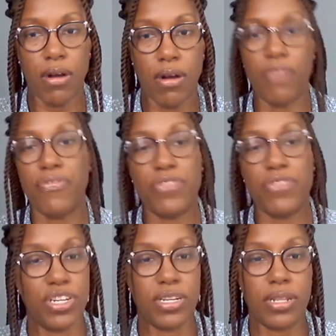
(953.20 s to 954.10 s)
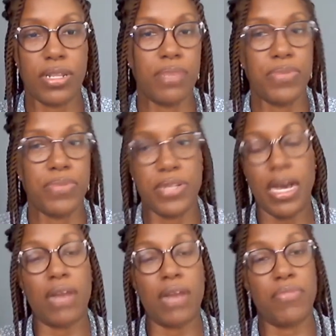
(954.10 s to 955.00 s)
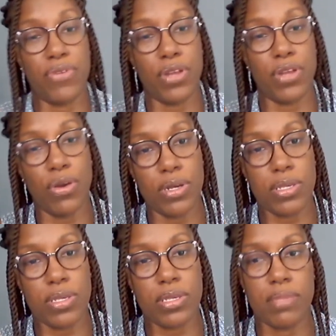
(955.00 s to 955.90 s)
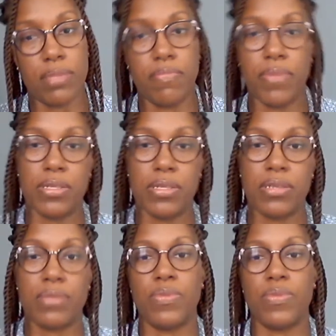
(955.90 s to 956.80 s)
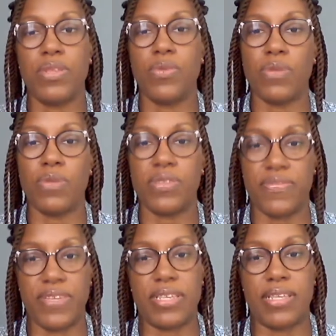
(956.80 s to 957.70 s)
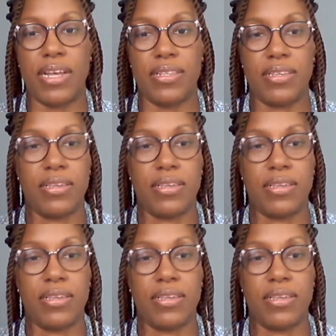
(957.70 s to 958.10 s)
Unfortunately, you put the cart before the horse, but you know how to fix that.